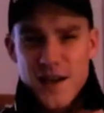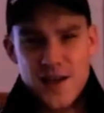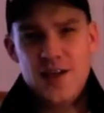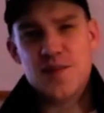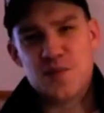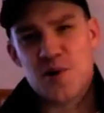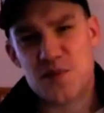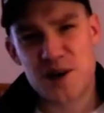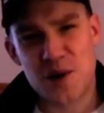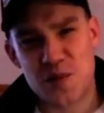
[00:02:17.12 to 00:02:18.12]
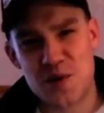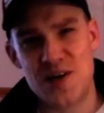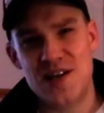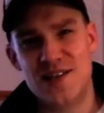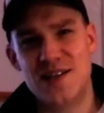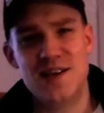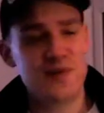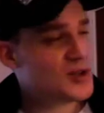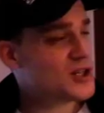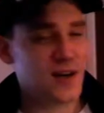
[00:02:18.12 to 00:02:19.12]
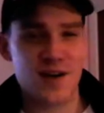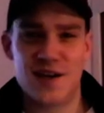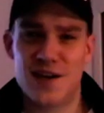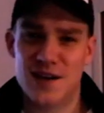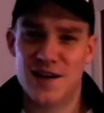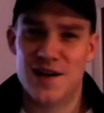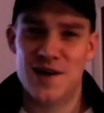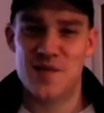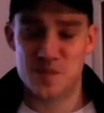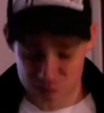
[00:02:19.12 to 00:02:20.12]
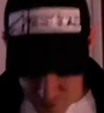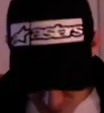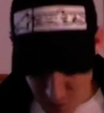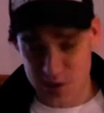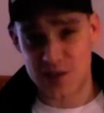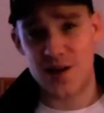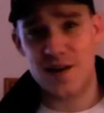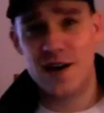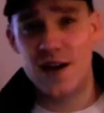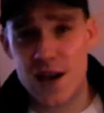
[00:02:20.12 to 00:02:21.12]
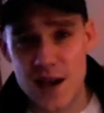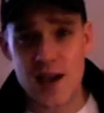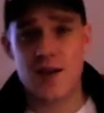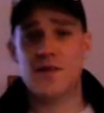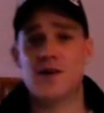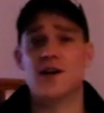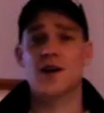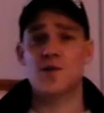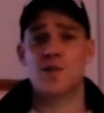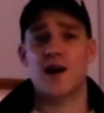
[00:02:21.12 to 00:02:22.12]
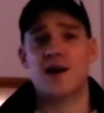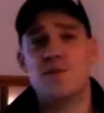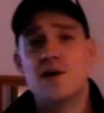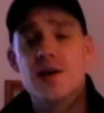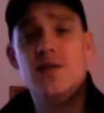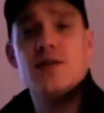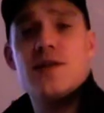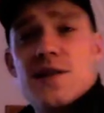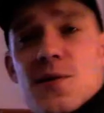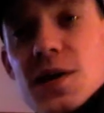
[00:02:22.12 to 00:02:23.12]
You can pop your collar pretty easily, which I like. Always like that. If I go back a bit, tilt the